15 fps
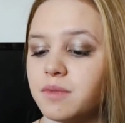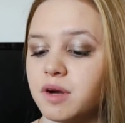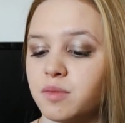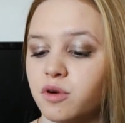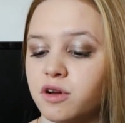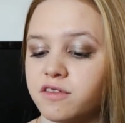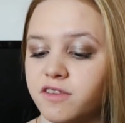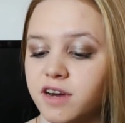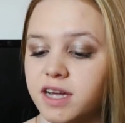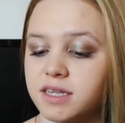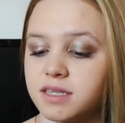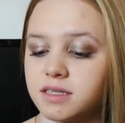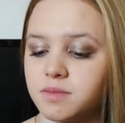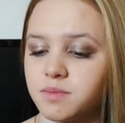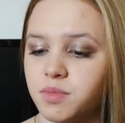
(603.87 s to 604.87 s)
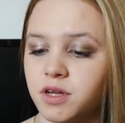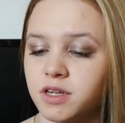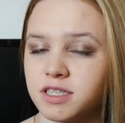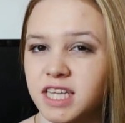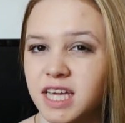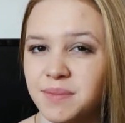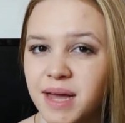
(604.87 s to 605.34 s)
my boyfriend put
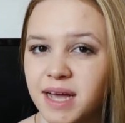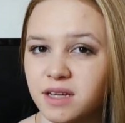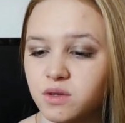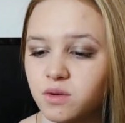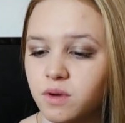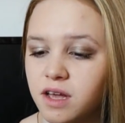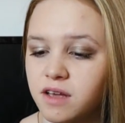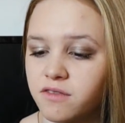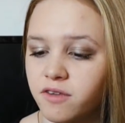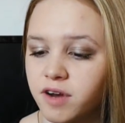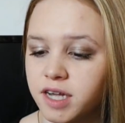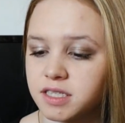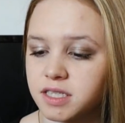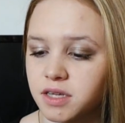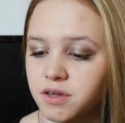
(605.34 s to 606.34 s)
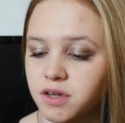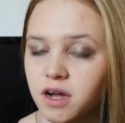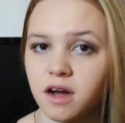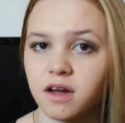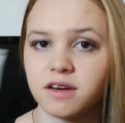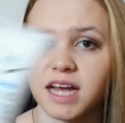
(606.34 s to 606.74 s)
Tipp-Ex all over it, so you can't